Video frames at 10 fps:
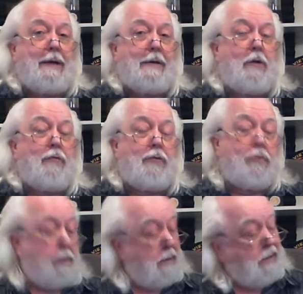because
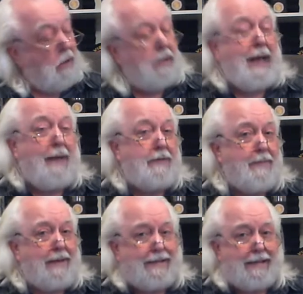I go
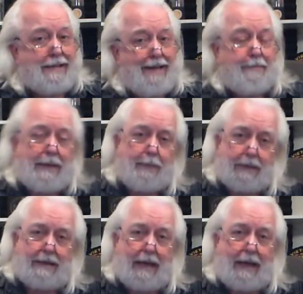through, on average, about
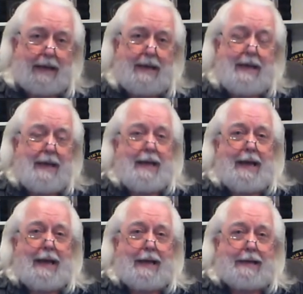16 people a
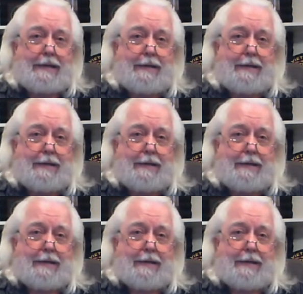day,